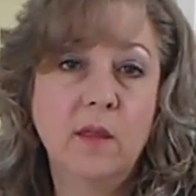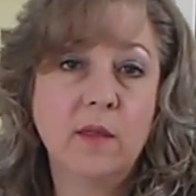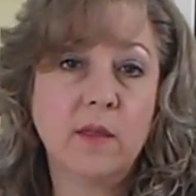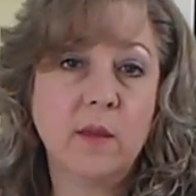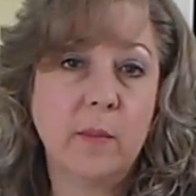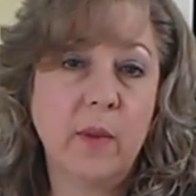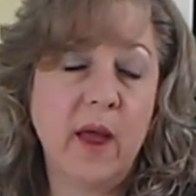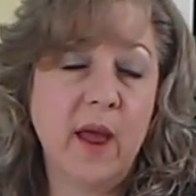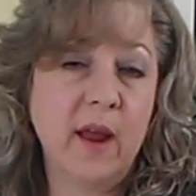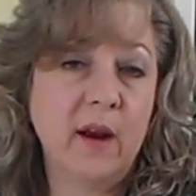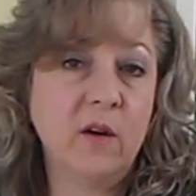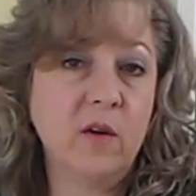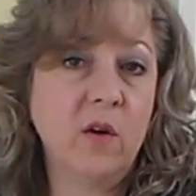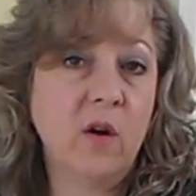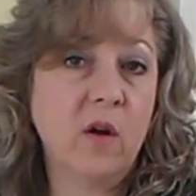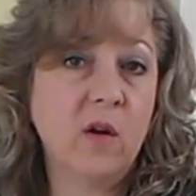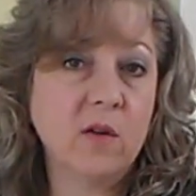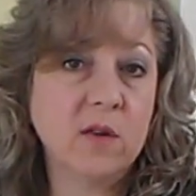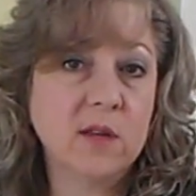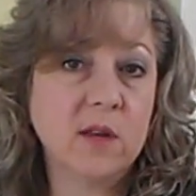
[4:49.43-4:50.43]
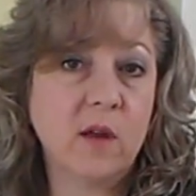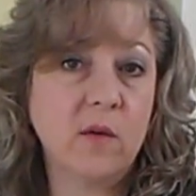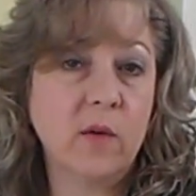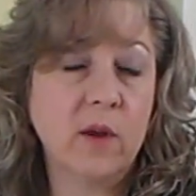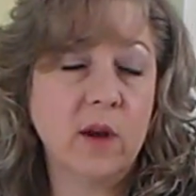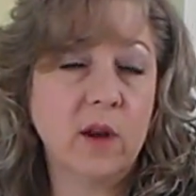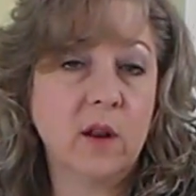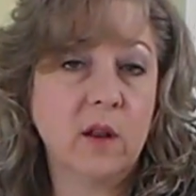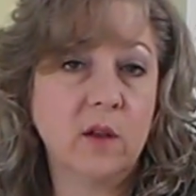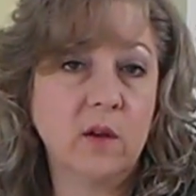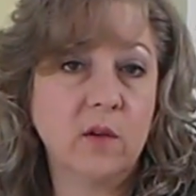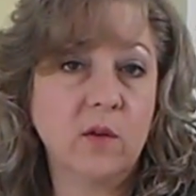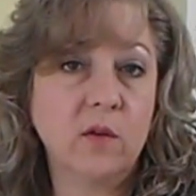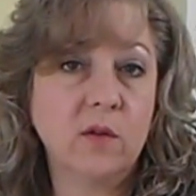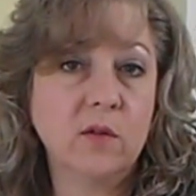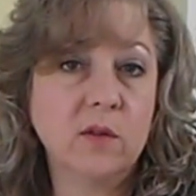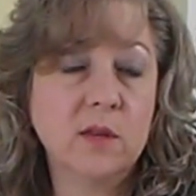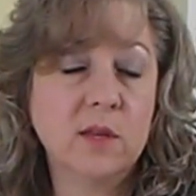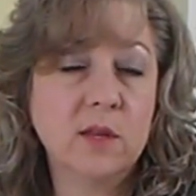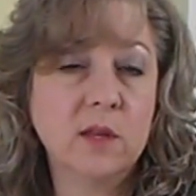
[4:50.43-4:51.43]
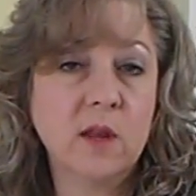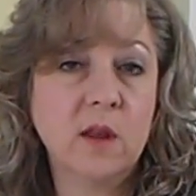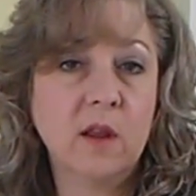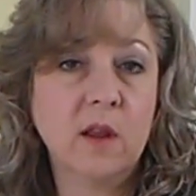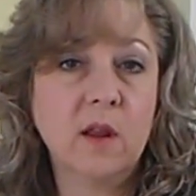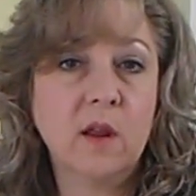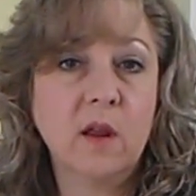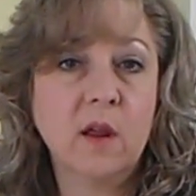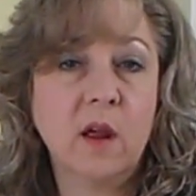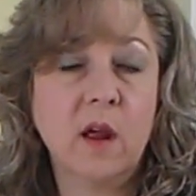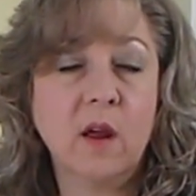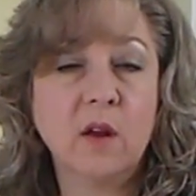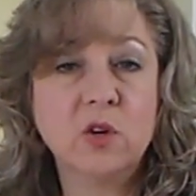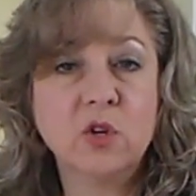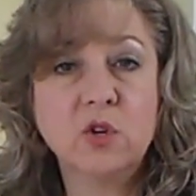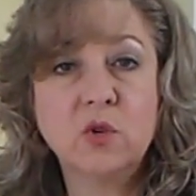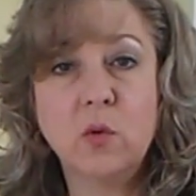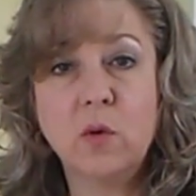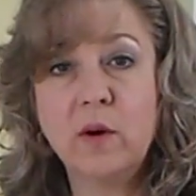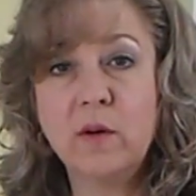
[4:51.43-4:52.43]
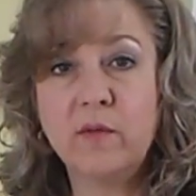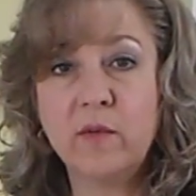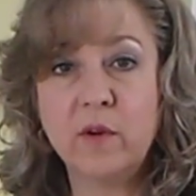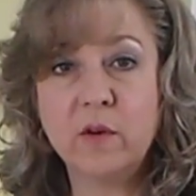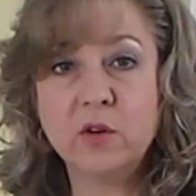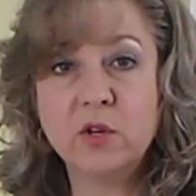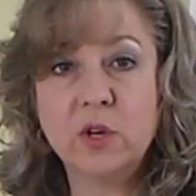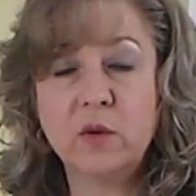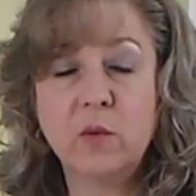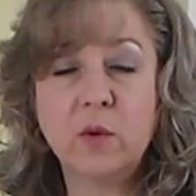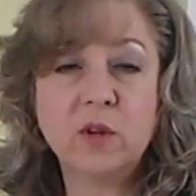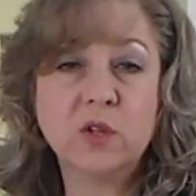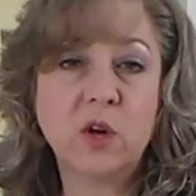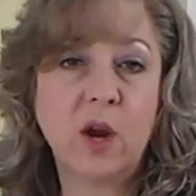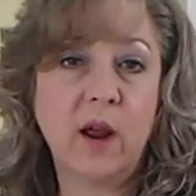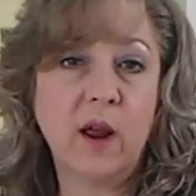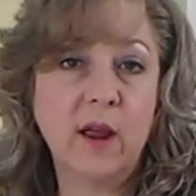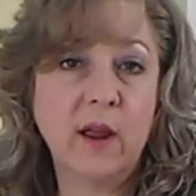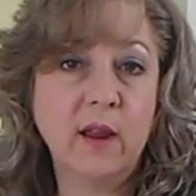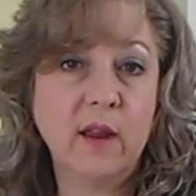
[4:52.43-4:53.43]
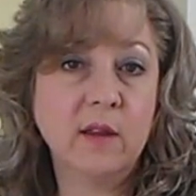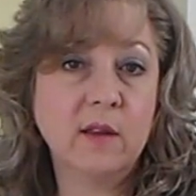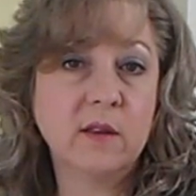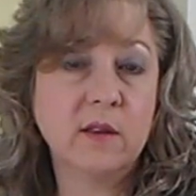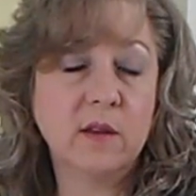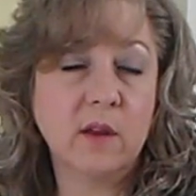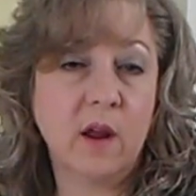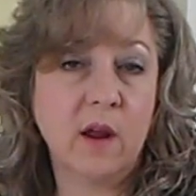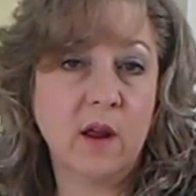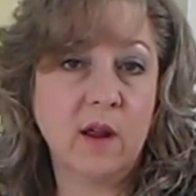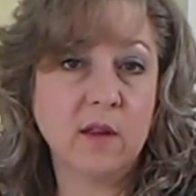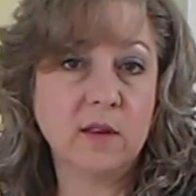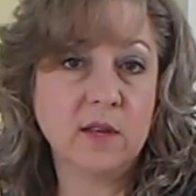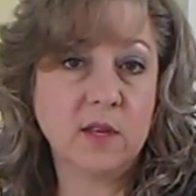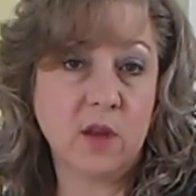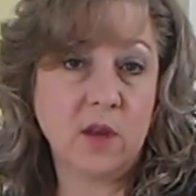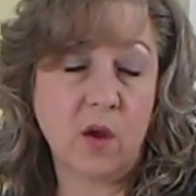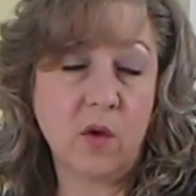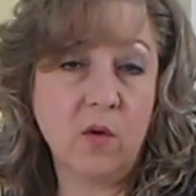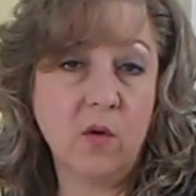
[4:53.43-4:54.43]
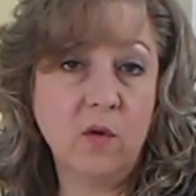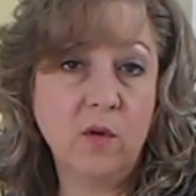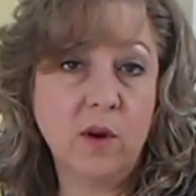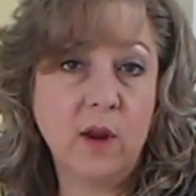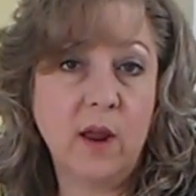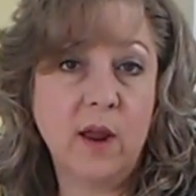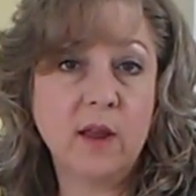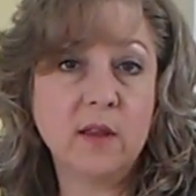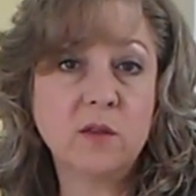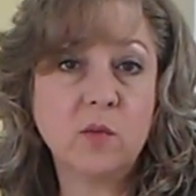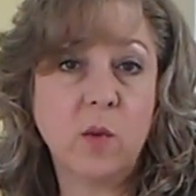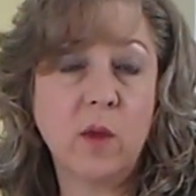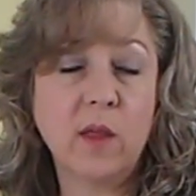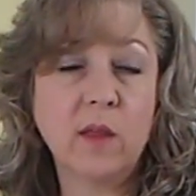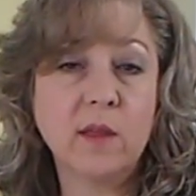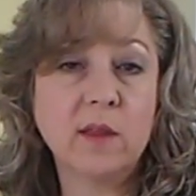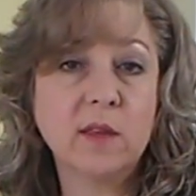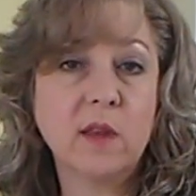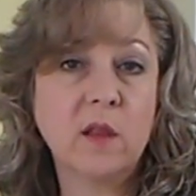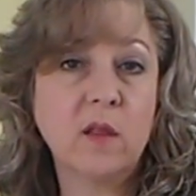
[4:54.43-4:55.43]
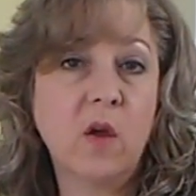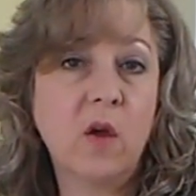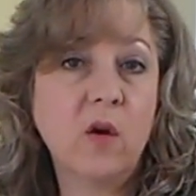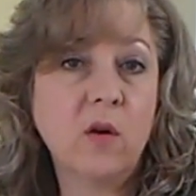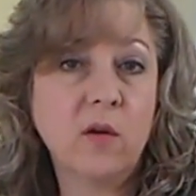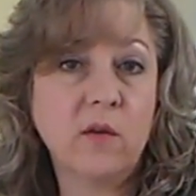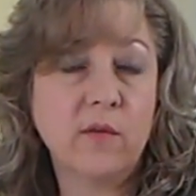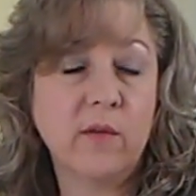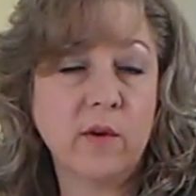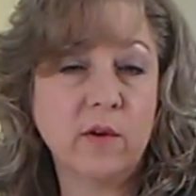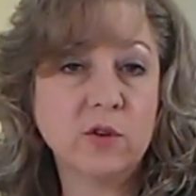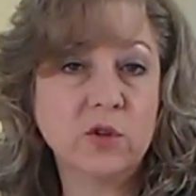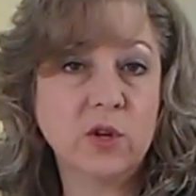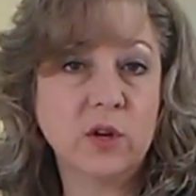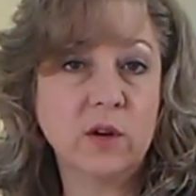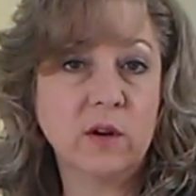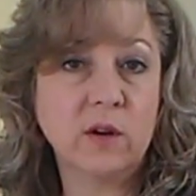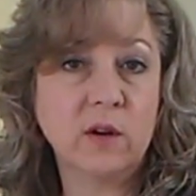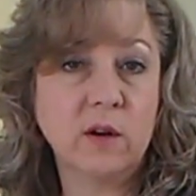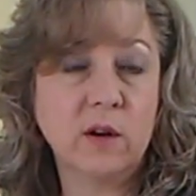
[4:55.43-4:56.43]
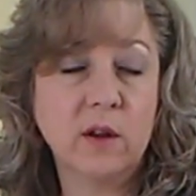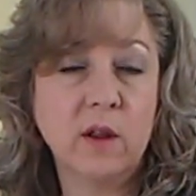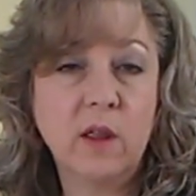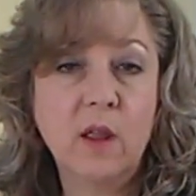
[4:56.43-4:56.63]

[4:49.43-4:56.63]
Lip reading: The pattern also includes a shorter version, which I sewed, as well as a longer version.